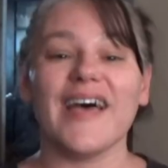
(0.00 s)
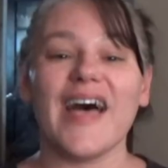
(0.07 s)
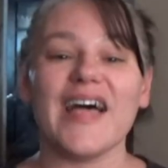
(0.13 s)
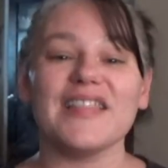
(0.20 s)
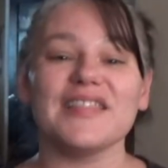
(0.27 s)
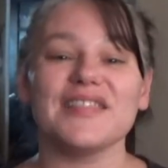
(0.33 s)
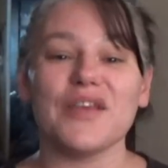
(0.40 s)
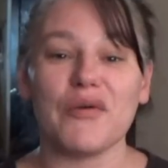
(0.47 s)

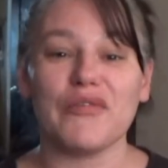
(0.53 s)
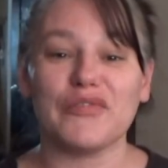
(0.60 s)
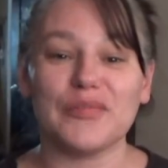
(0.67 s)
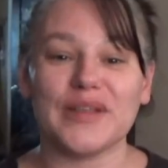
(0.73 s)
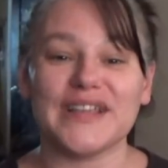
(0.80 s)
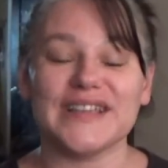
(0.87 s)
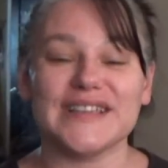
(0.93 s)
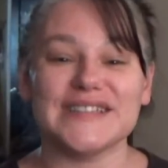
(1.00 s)
Hello
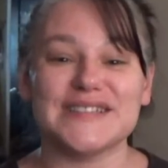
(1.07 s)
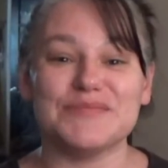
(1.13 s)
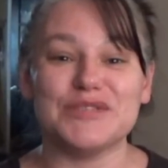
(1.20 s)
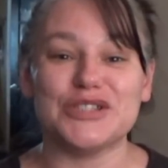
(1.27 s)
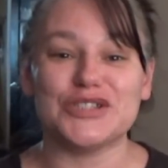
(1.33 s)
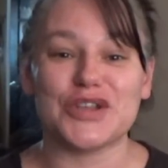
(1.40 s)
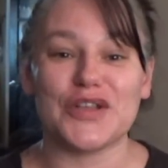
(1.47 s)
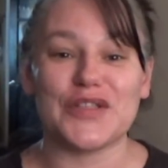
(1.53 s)
everybody, it's
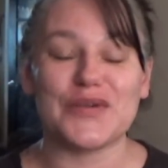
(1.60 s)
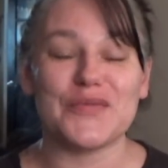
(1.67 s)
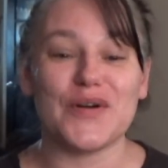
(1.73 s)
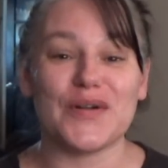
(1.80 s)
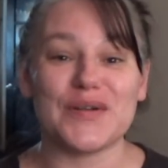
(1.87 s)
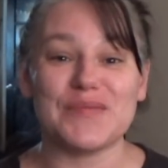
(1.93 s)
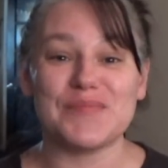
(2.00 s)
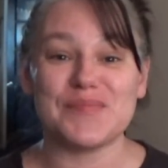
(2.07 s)
me Charlotte.
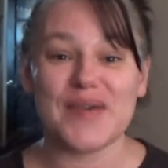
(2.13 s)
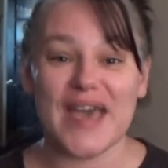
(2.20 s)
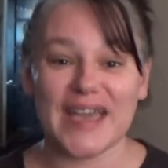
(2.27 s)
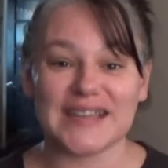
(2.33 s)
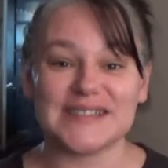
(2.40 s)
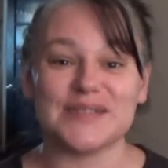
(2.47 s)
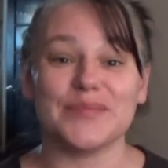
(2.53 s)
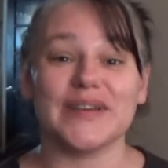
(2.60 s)
Welcome
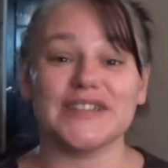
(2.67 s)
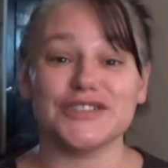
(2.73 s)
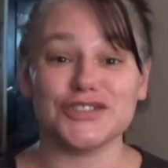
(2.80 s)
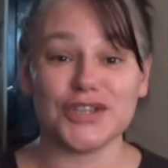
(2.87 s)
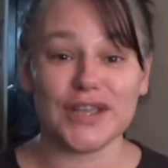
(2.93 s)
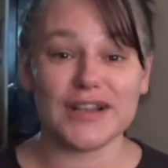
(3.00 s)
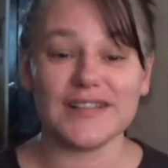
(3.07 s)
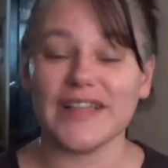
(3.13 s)
back to my
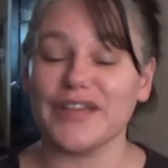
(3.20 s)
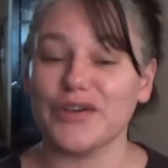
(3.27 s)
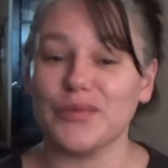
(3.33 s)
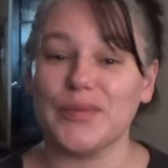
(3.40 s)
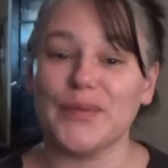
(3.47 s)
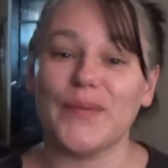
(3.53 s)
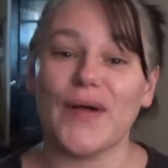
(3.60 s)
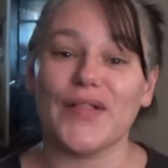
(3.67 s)
channel. I
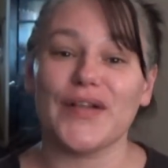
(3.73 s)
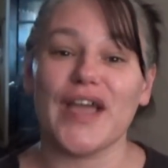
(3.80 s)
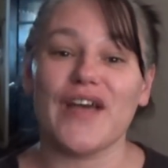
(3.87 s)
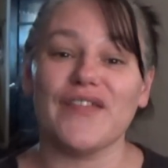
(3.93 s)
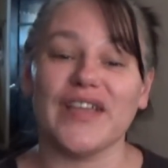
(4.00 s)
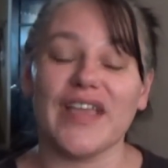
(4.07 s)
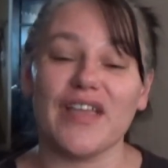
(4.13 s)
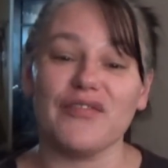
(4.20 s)
hope you all are
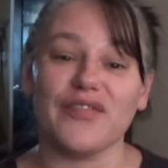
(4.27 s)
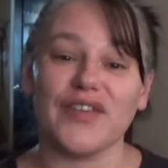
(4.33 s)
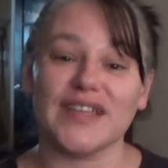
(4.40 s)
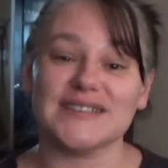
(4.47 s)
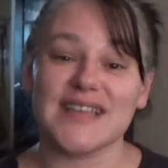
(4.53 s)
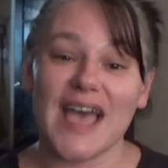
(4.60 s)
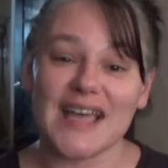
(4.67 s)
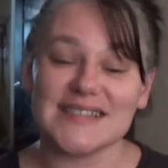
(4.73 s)
having a
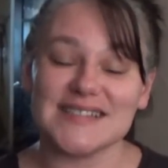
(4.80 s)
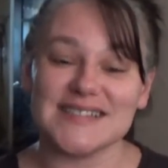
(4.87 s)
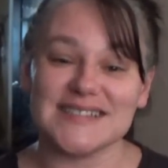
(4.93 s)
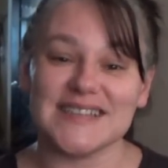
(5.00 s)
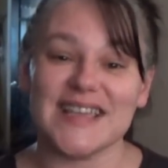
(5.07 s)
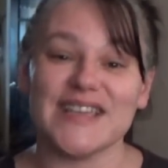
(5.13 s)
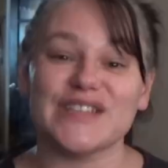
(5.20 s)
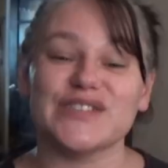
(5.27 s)
fantastic
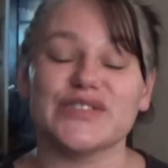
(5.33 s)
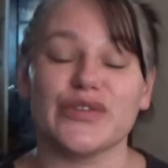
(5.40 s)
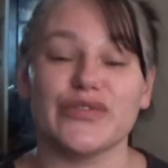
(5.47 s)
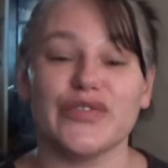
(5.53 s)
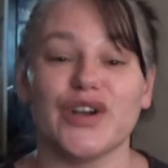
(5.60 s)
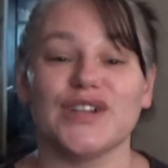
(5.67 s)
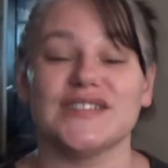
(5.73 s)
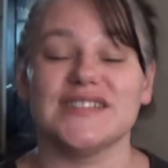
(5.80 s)
day so
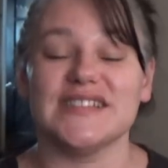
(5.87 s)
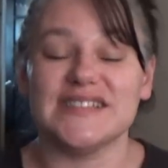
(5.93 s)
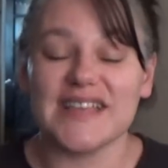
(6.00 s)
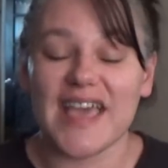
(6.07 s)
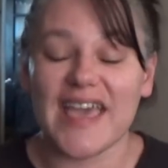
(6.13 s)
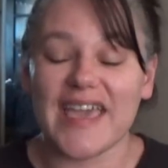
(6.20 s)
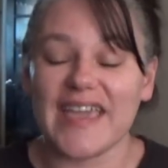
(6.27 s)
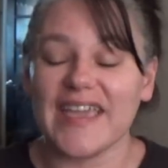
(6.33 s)
far
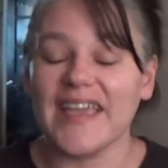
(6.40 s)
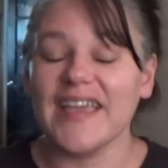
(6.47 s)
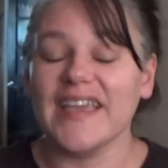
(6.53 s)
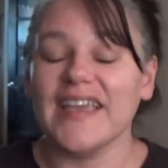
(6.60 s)
today.